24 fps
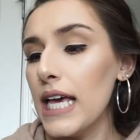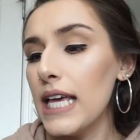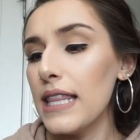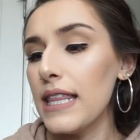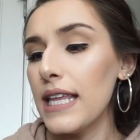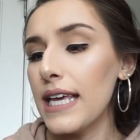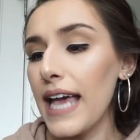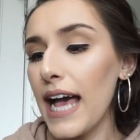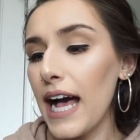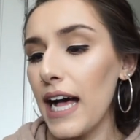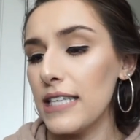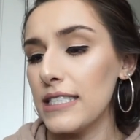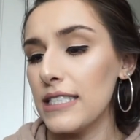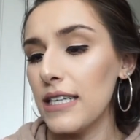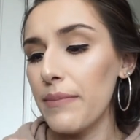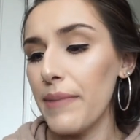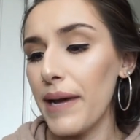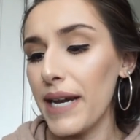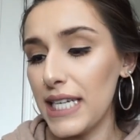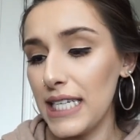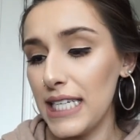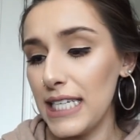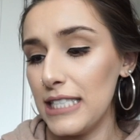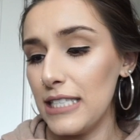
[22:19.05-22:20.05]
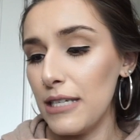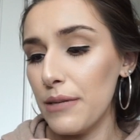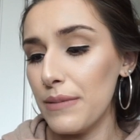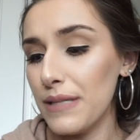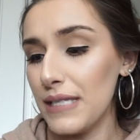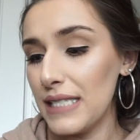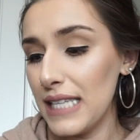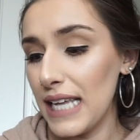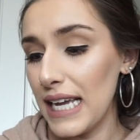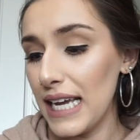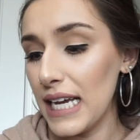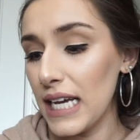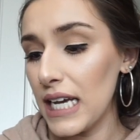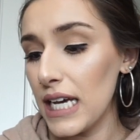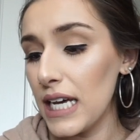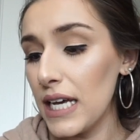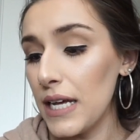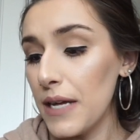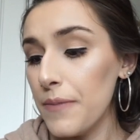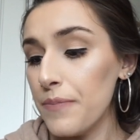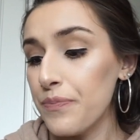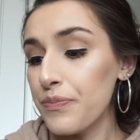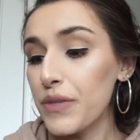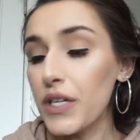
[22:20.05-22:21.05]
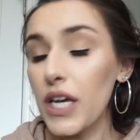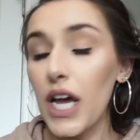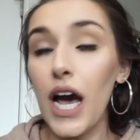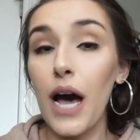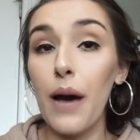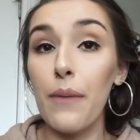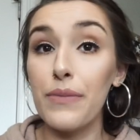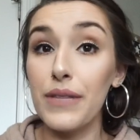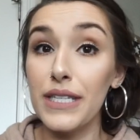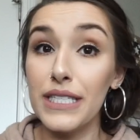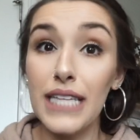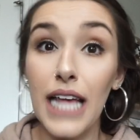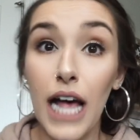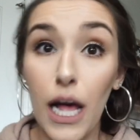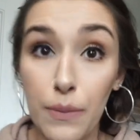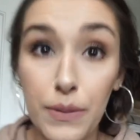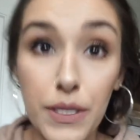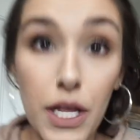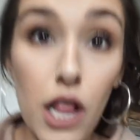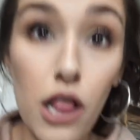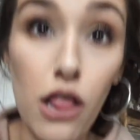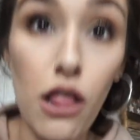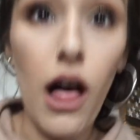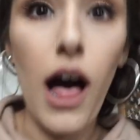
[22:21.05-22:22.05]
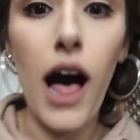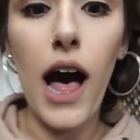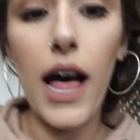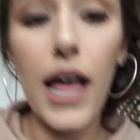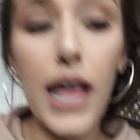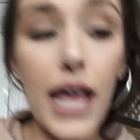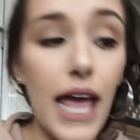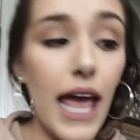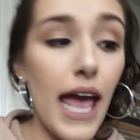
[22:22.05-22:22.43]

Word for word: the calcium magnesium zinc um, this helps a lot.